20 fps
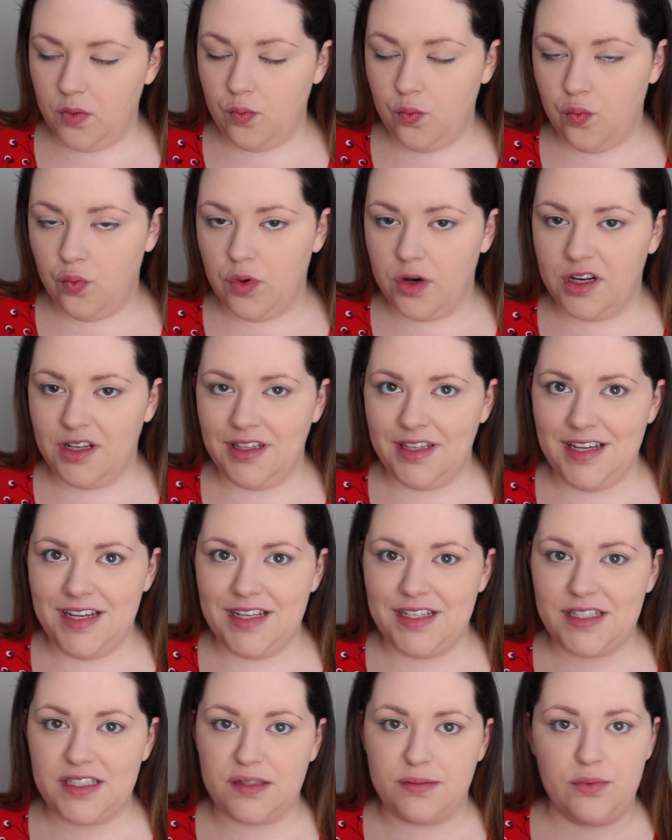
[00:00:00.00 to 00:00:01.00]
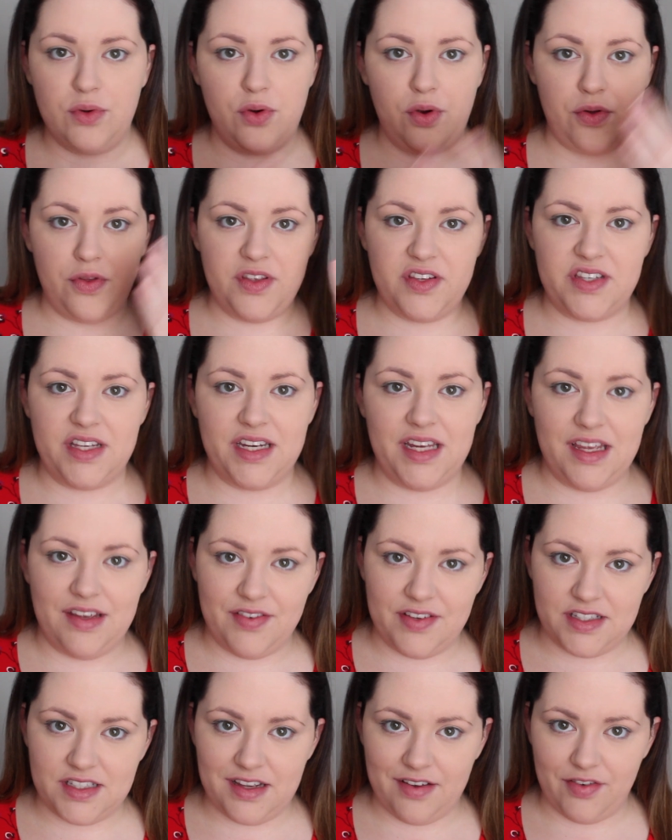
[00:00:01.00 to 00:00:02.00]
really smooths and
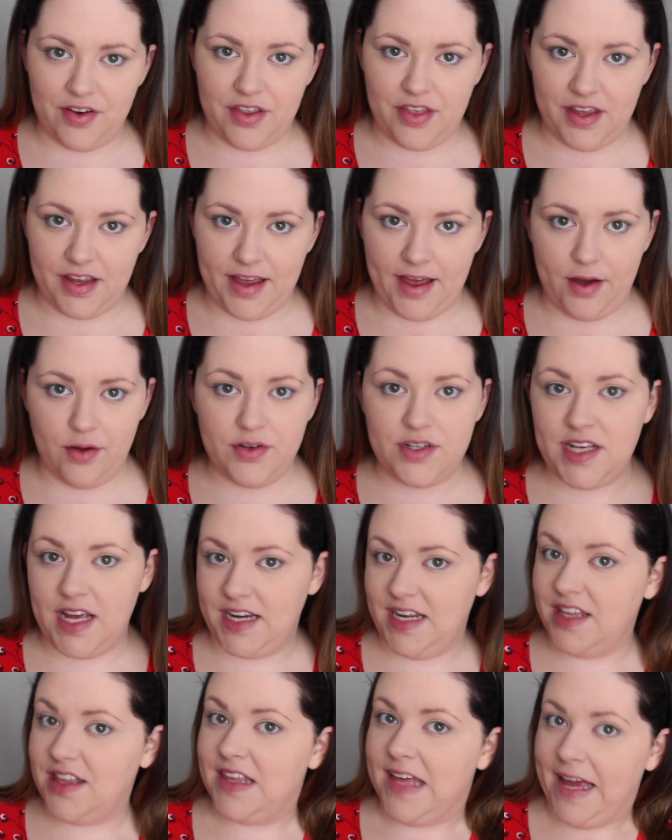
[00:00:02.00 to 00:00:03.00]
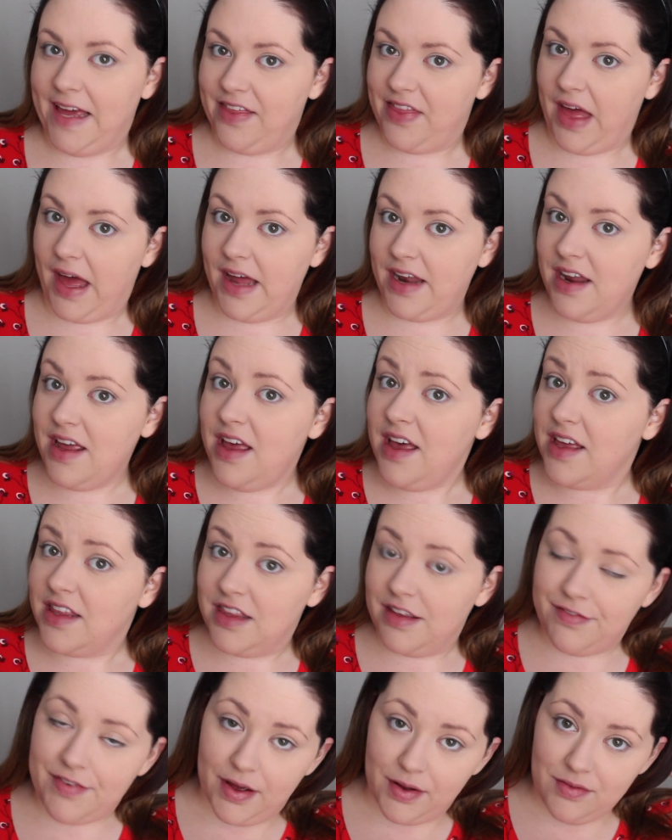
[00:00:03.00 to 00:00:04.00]
evens everything out, anything that
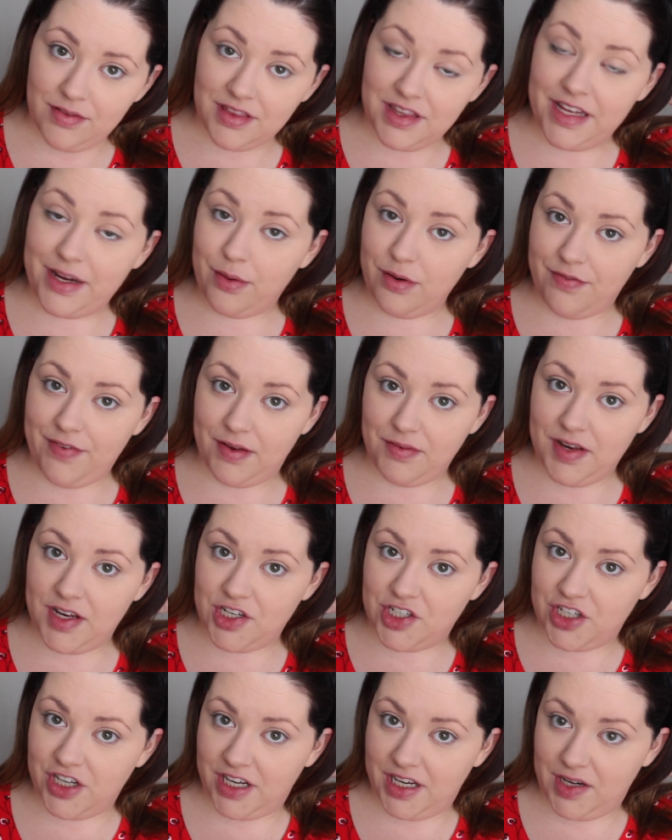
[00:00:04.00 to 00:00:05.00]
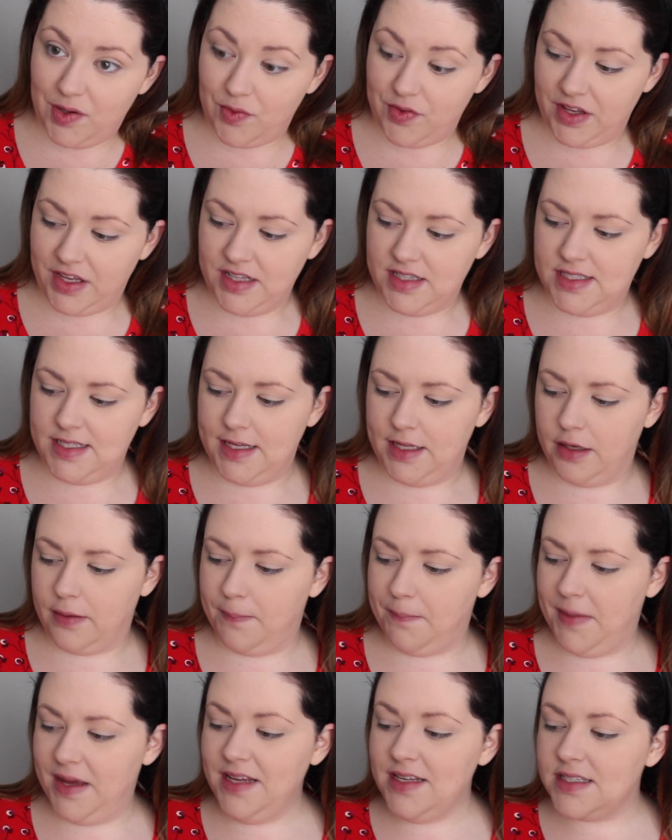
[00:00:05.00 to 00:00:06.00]
the liquid foundation or the concealer
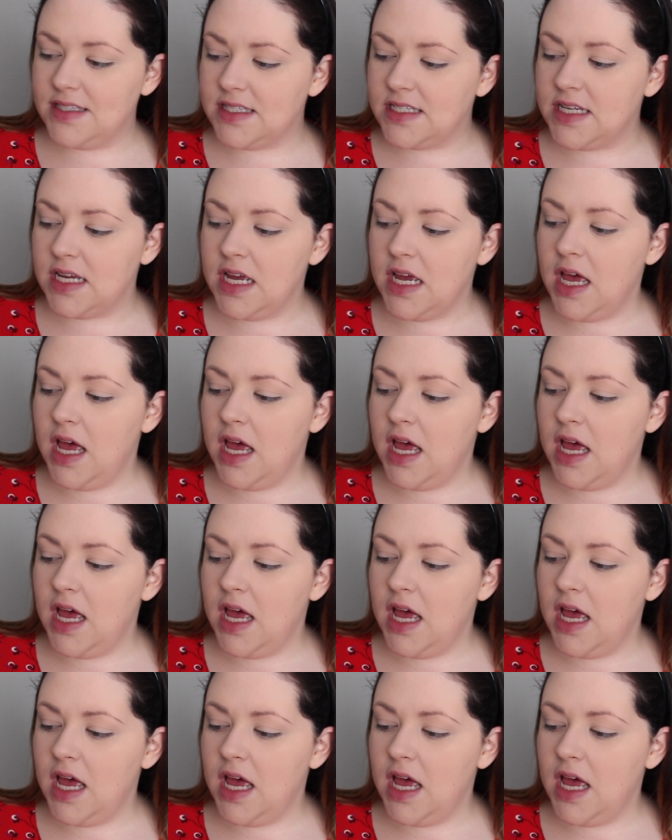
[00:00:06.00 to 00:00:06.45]
missed.